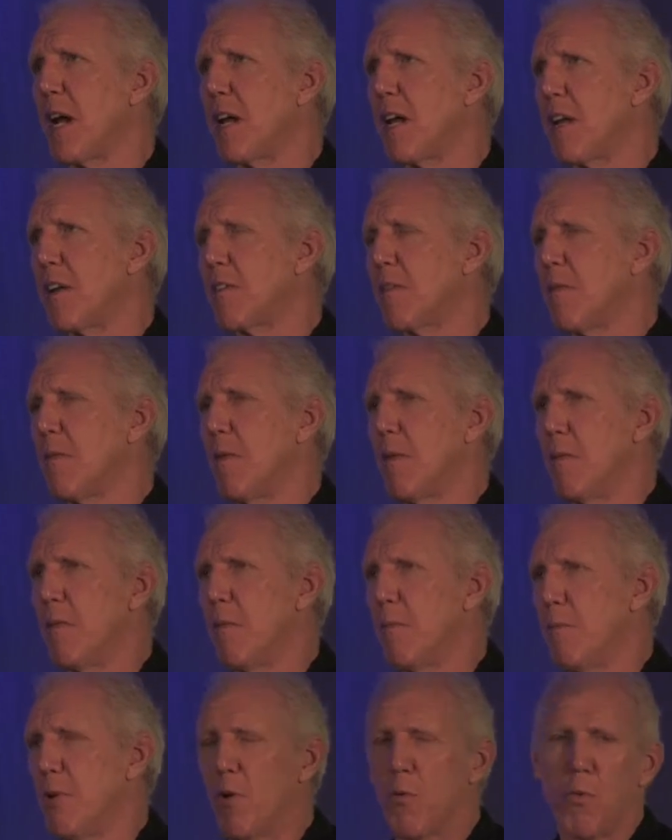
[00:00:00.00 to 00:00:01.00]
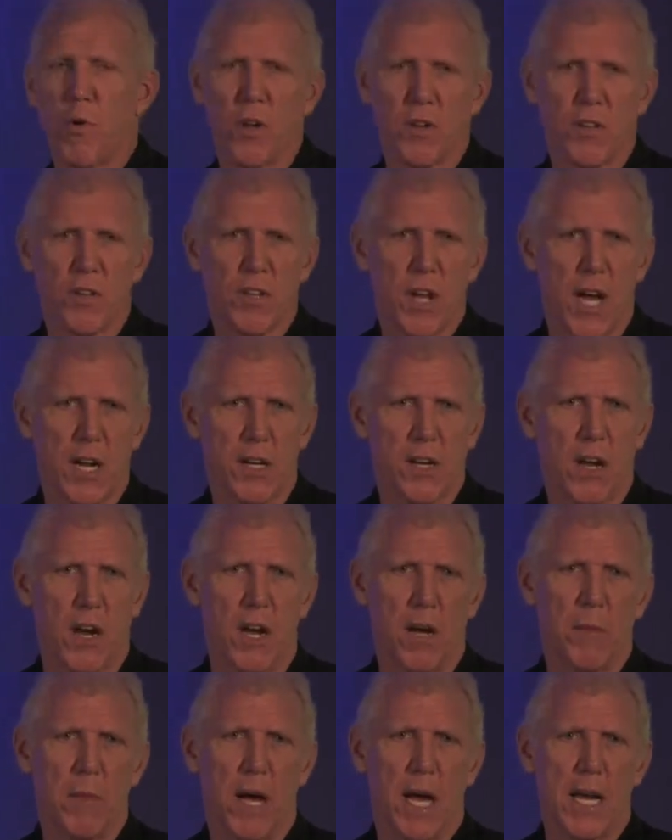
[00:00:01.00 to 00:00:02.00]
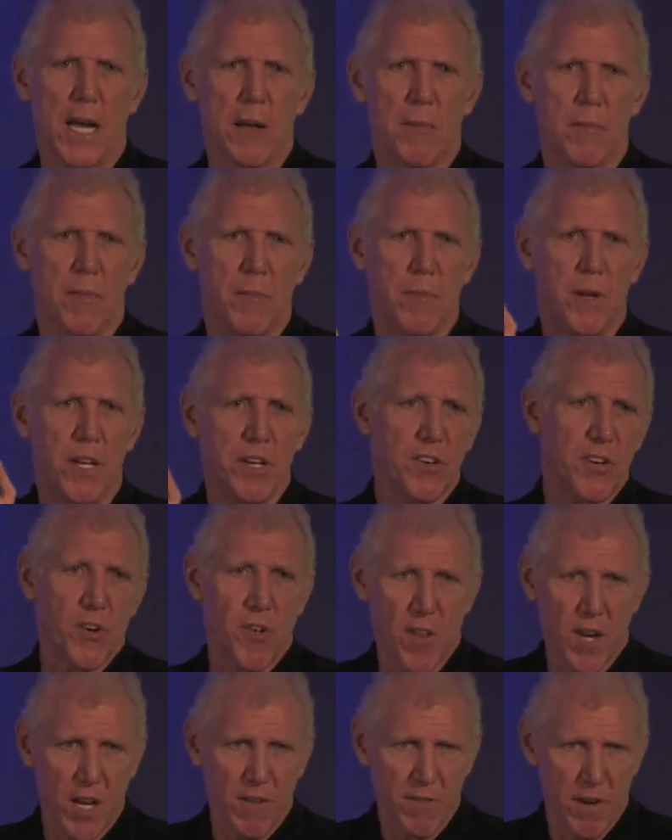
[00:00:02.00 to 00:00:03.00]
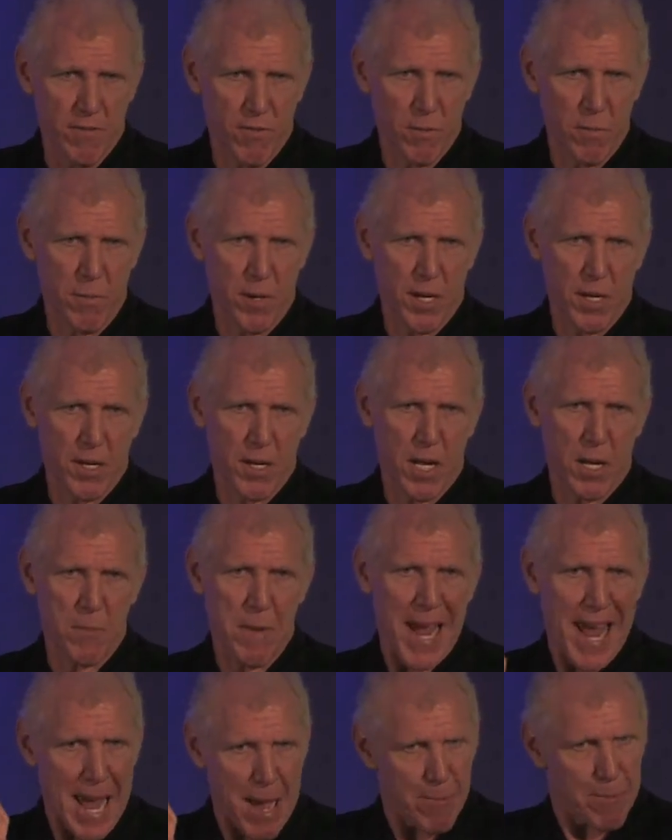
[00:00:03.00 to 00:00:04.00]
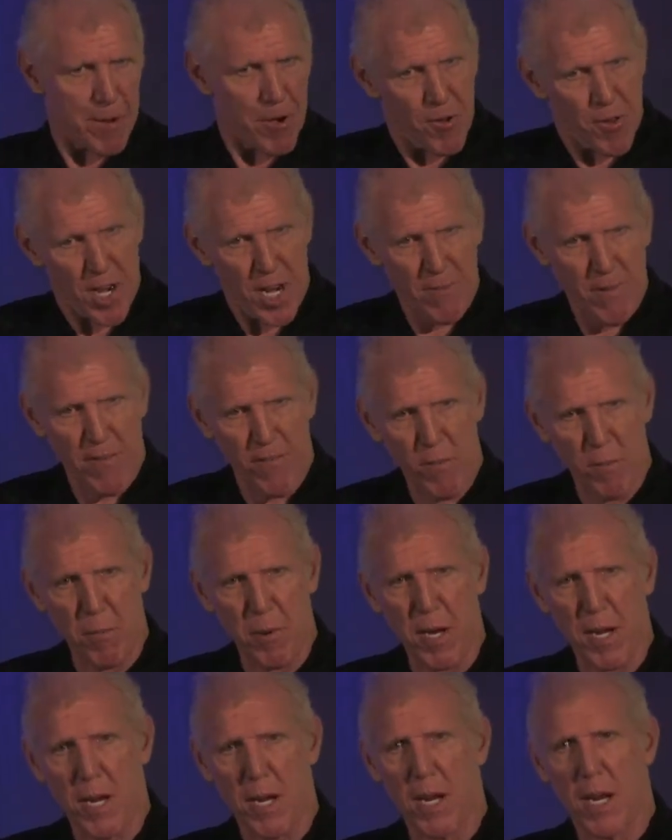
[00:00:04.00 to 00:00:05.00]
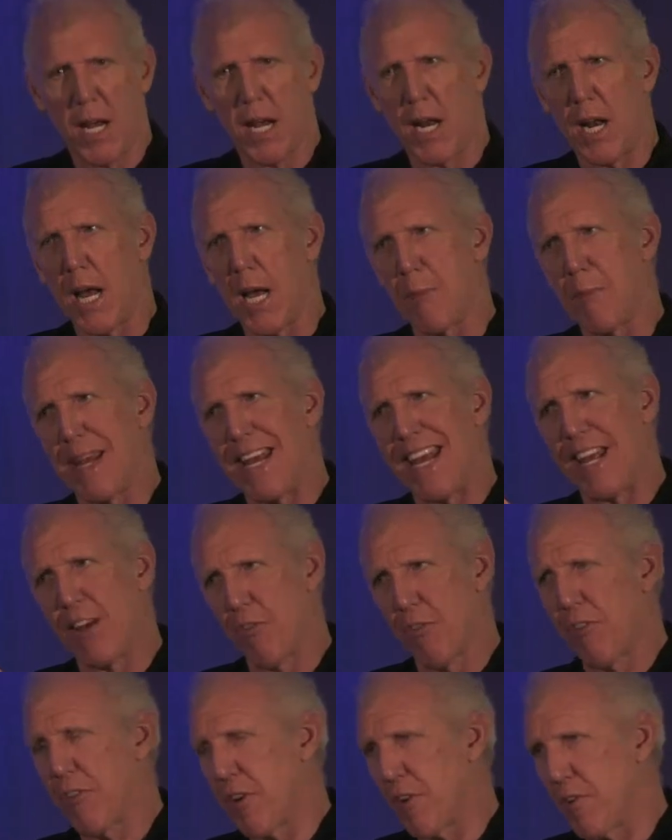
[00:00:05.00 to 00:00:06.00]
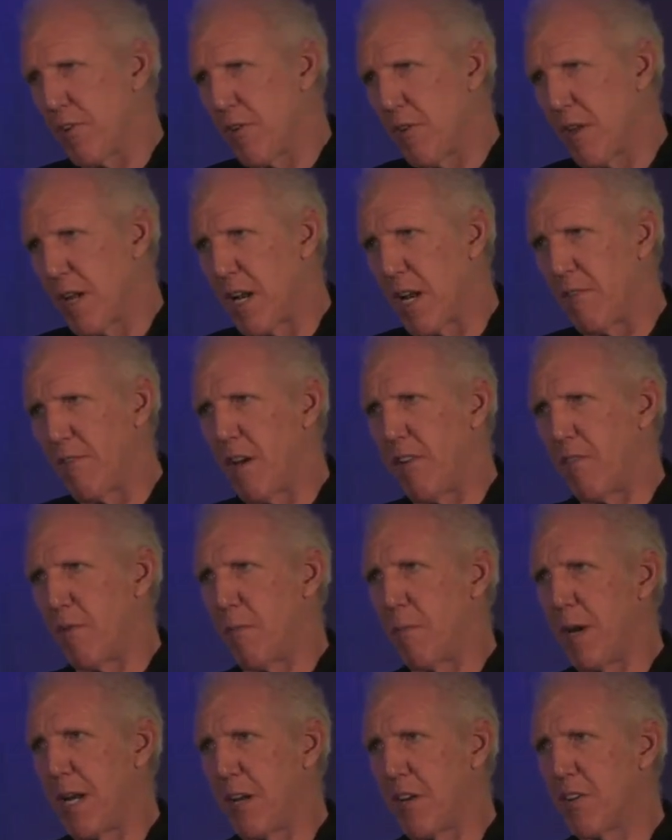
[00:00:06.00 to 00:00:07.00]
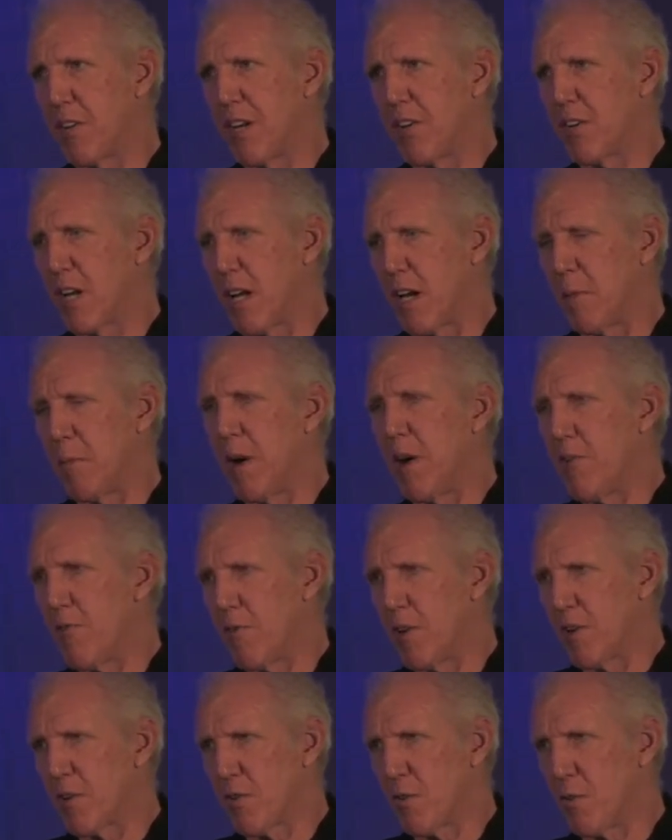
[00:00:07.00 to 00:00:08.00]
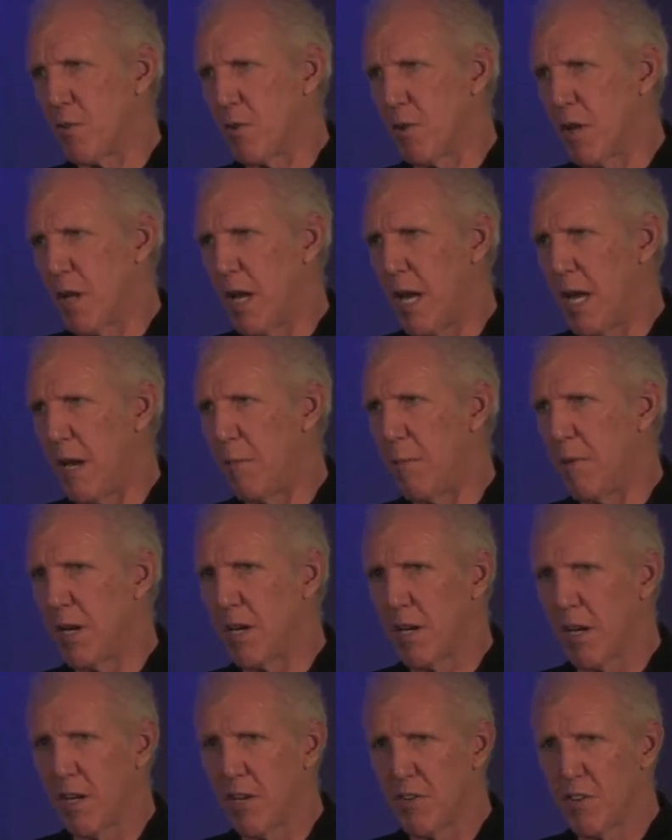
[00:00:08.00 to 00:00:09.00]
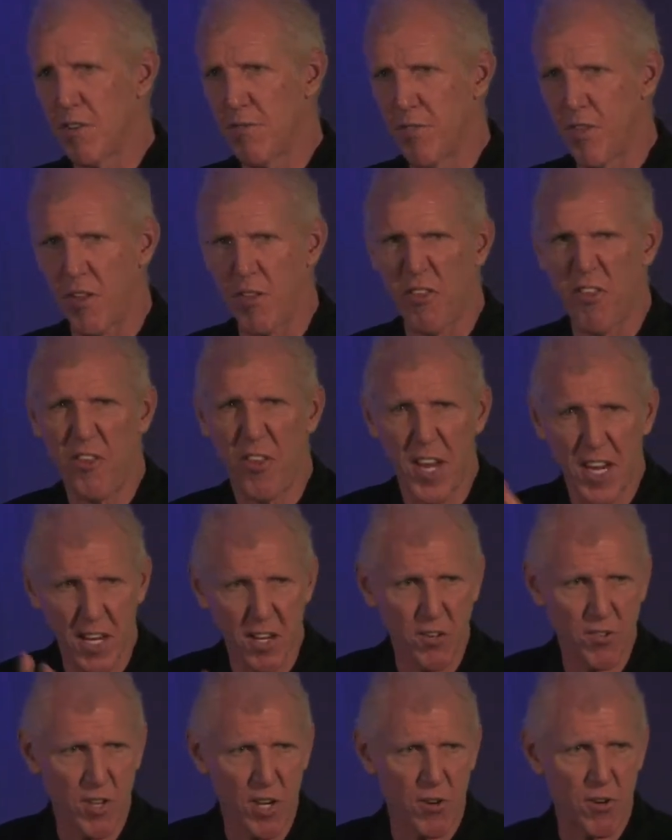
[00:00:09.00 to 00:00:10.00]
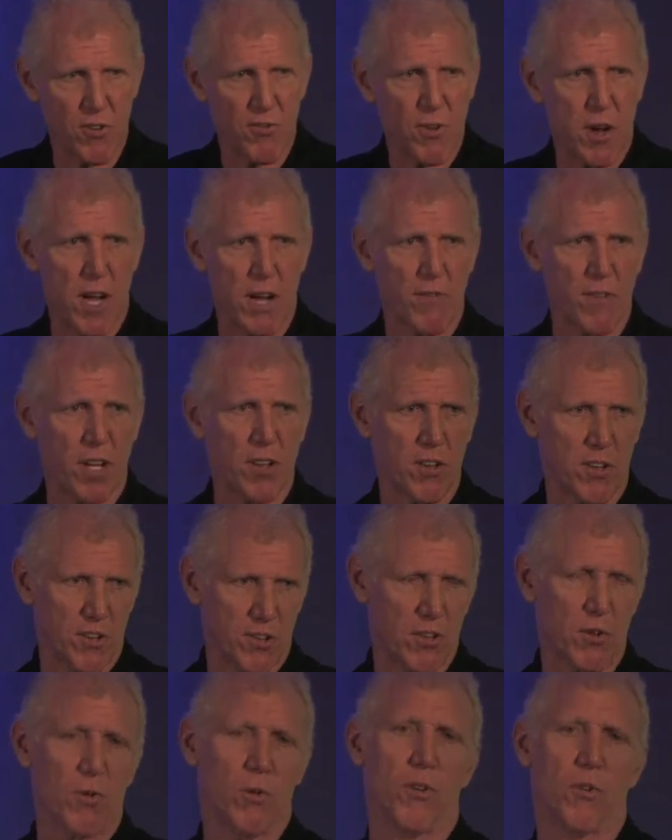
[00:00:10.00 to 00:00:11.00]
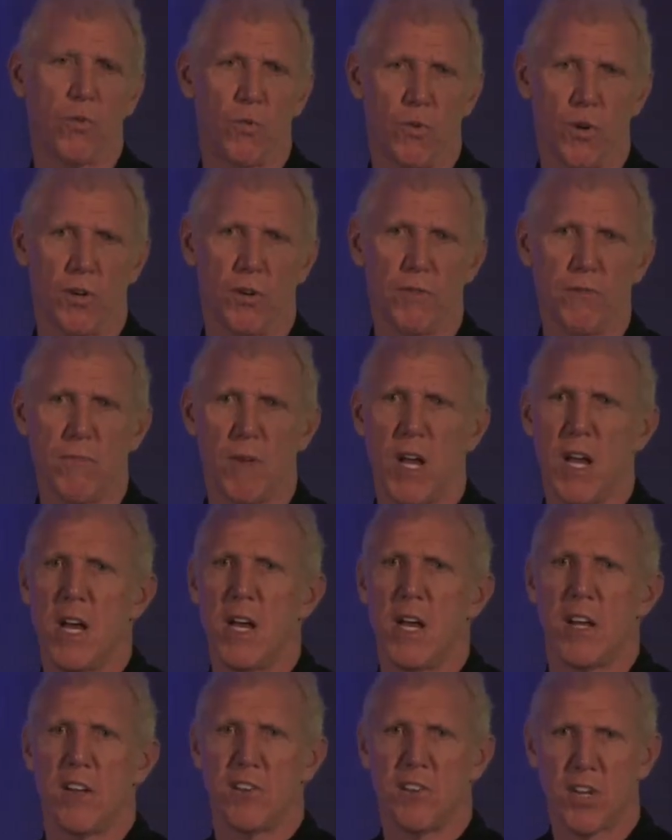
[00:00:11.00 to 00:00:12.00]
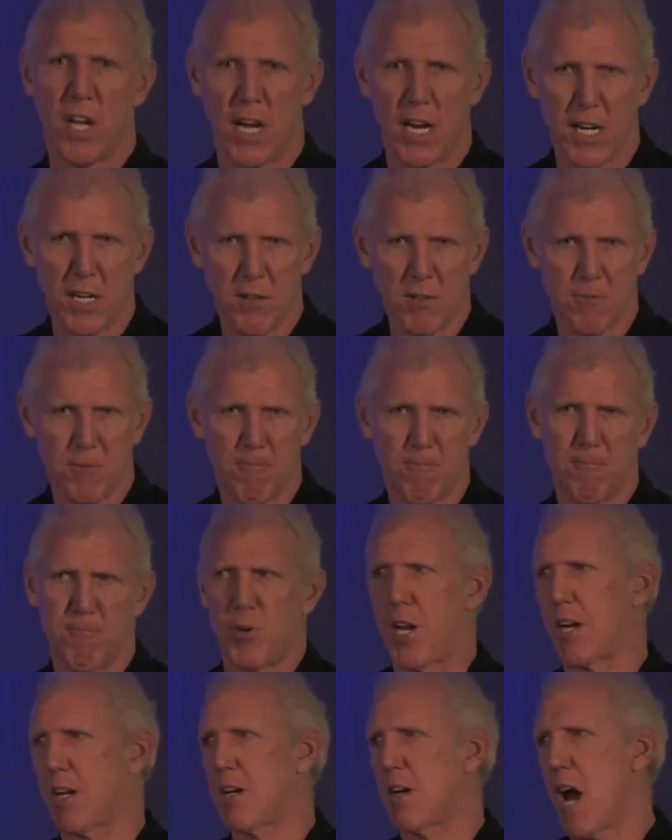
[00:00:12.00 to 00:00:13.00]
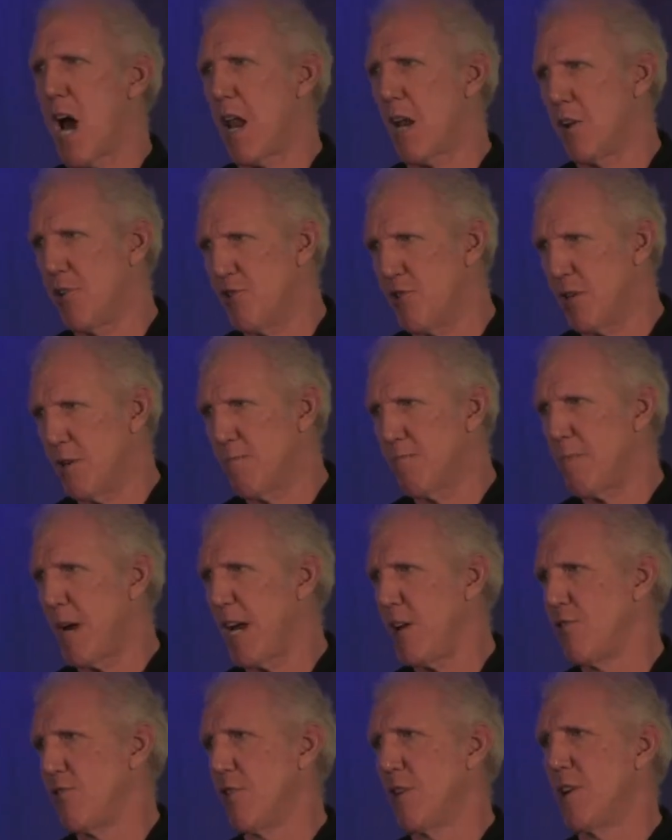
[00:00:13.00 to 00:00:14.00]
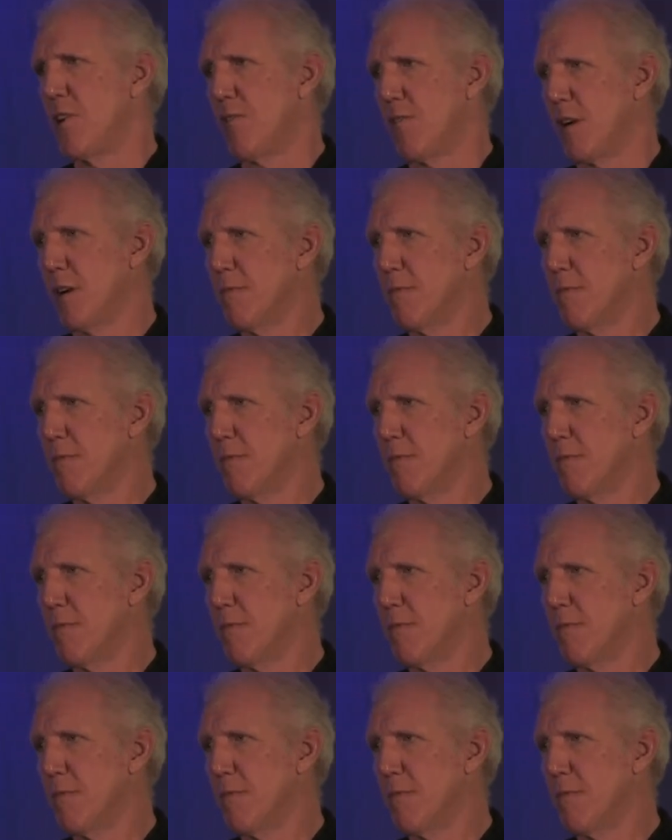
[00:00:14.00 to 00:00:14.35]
is billwalton.com. I am busier than I've ever been. I'm happier than I've ever been. And I'm healthier than I've ever been since elementary school. And because of the things that are driving the solar world science, technology, engineering